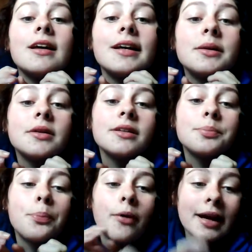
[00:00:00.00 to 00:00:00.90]

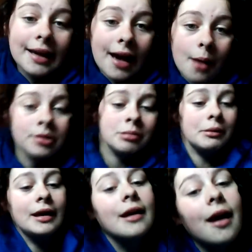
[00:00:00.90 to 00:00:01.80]
he's breaking up with
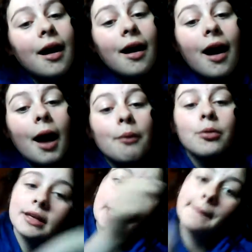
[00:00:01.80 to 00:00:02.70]
me. I
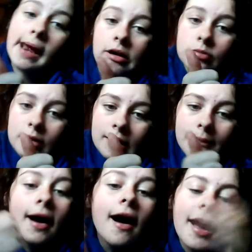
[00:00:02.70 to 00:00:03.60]
wouldn't get married with
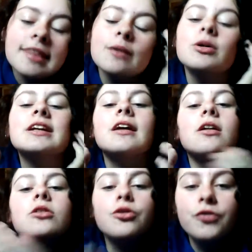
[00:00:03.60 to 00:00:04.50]
him. I then wouldn't
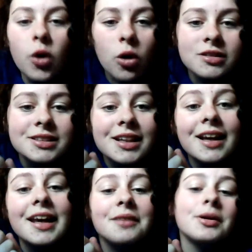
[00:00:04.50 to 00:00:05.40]
get a divorce.
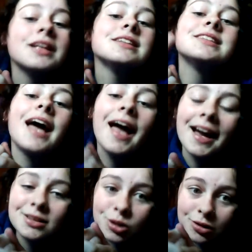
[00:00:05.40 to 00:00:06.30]
He went and
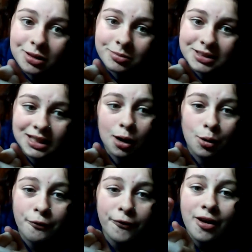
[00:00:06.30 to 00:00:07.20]
tattooed
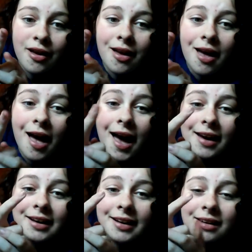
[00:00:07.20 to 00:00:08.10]
himself.
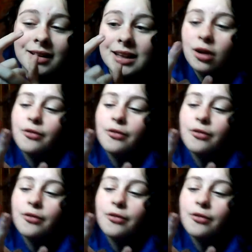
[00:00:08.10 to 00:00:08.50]
And he